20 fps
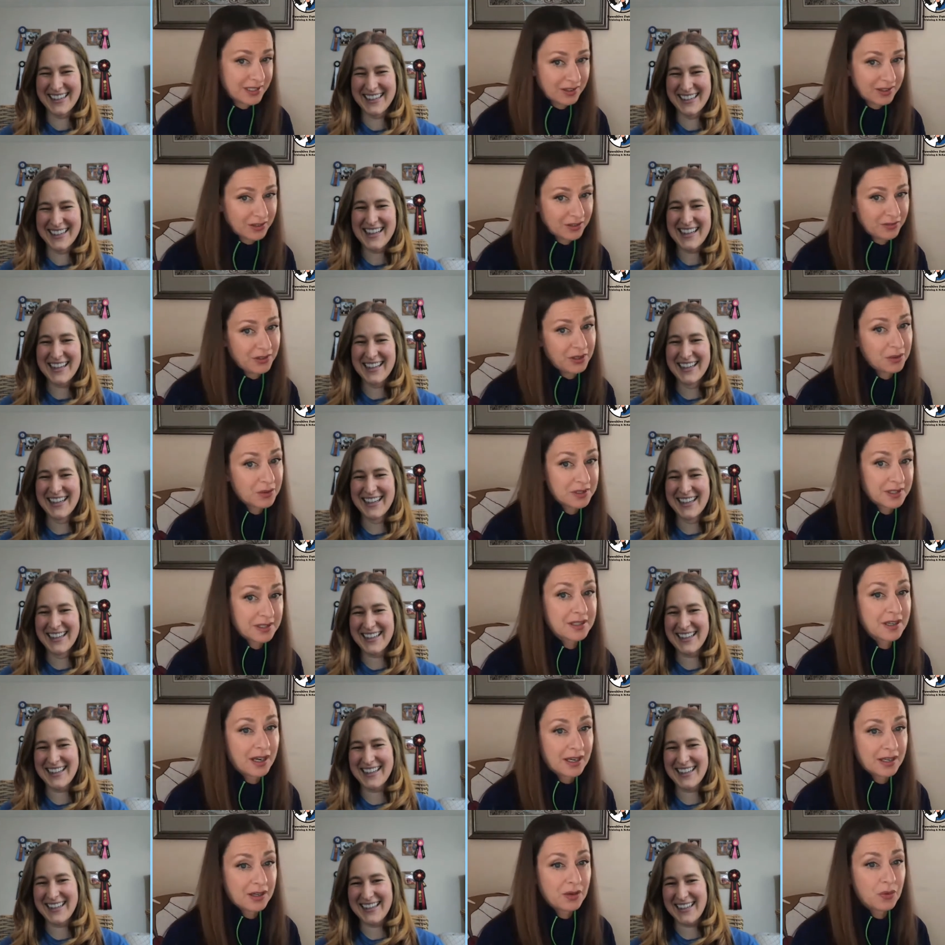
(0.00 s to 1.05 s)
Speaker 1: Viewers, it's kind
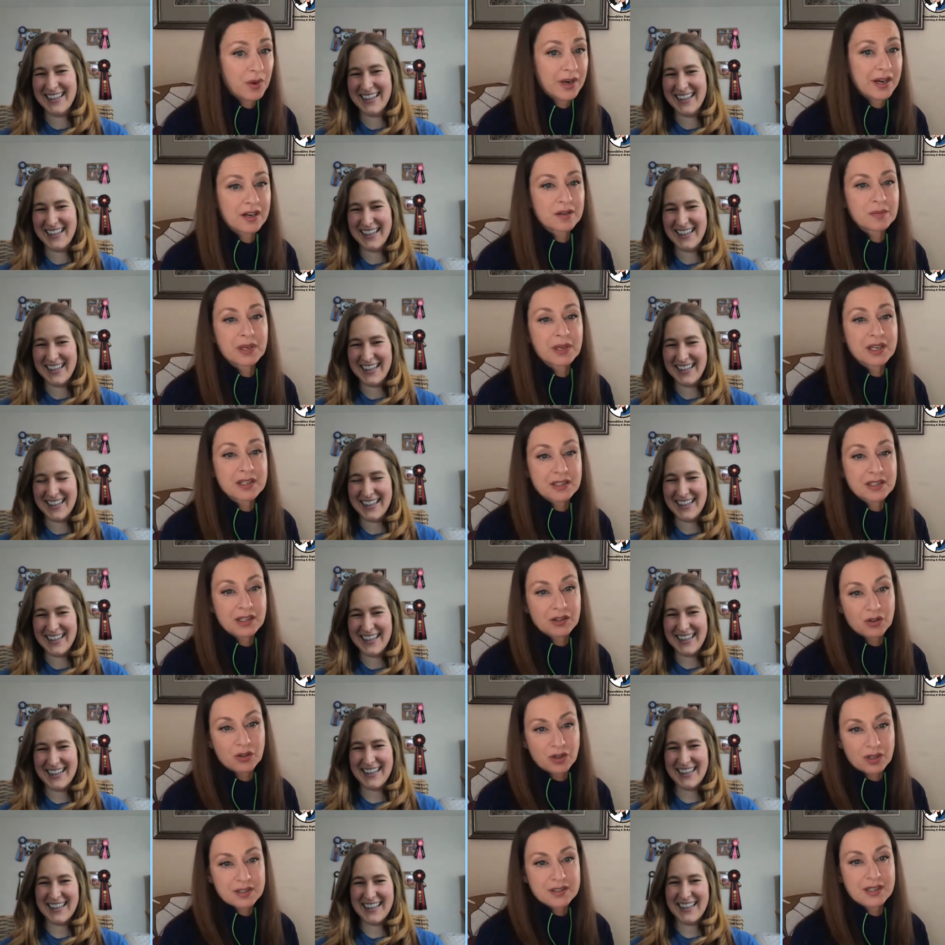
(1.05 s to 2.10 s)
of weird because it
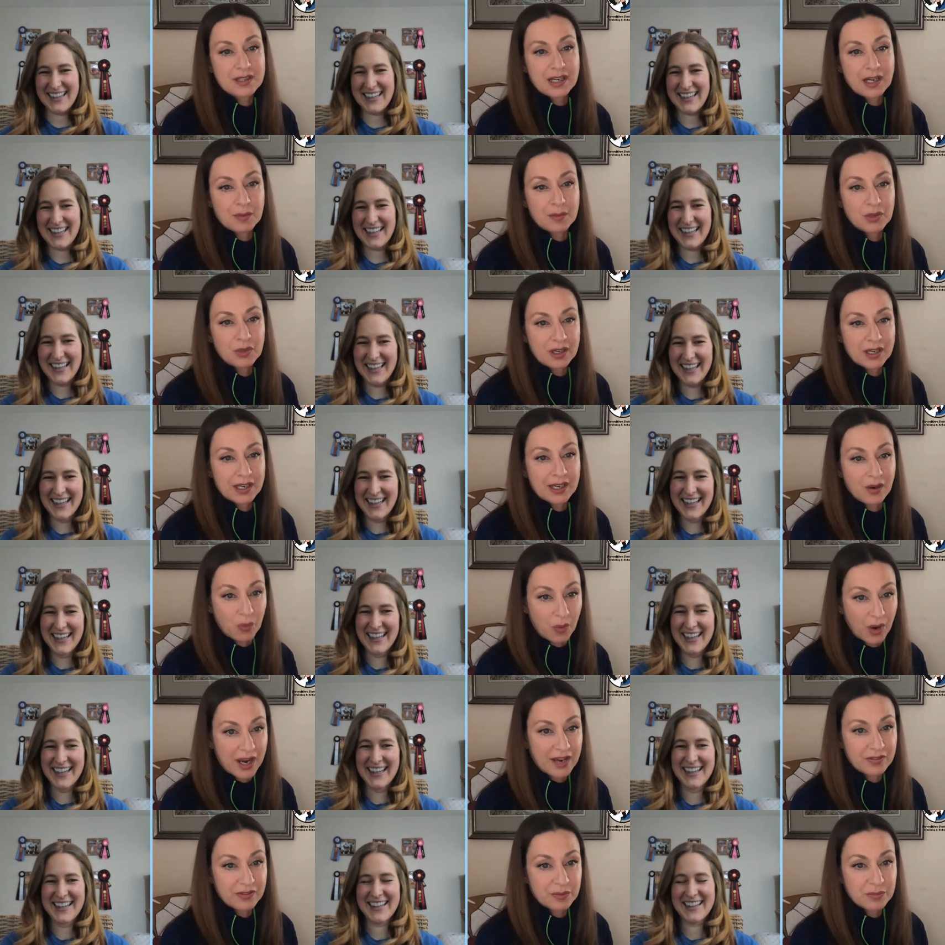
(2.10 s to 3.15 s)
looks like I'm looking away
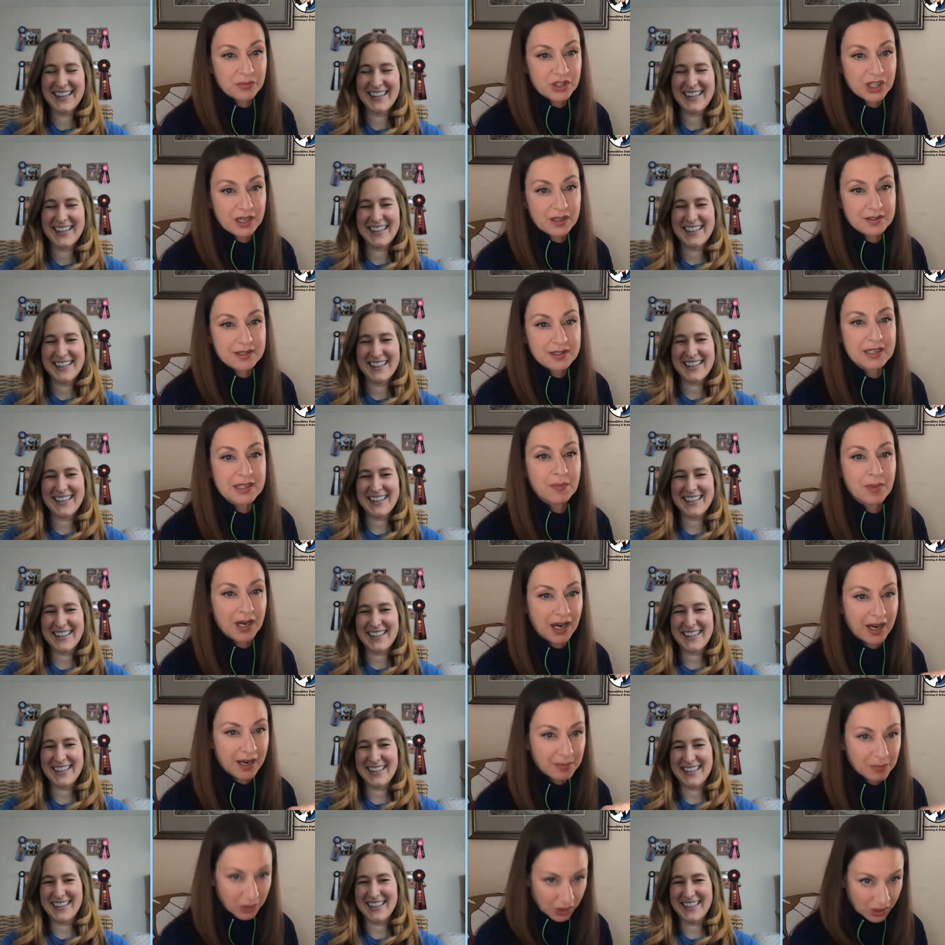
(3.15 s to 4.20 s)
from Chelsea, but I am
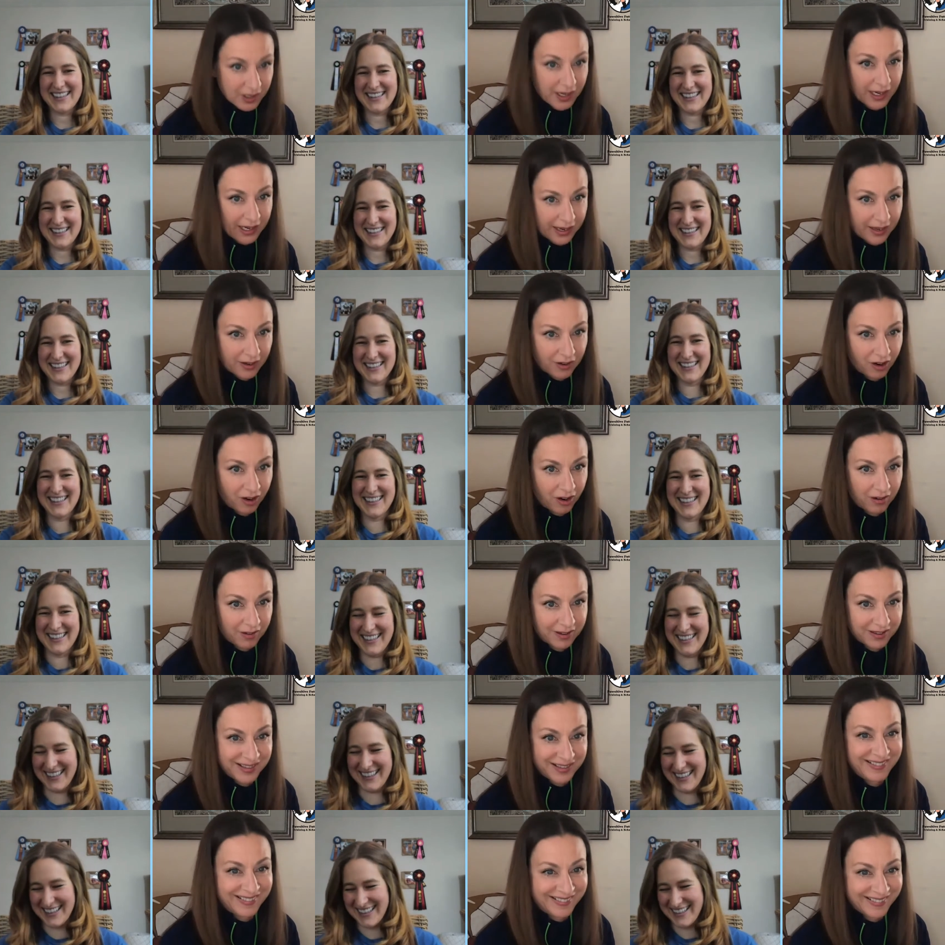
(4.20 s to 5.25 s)
looking at her.
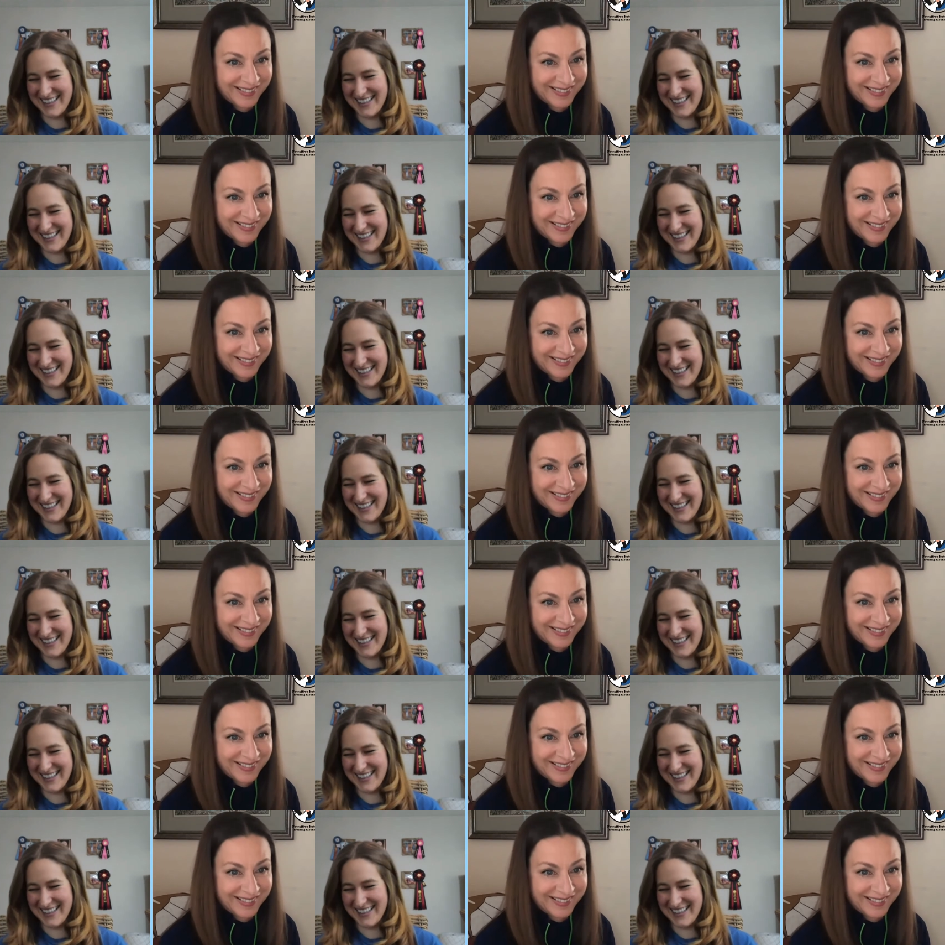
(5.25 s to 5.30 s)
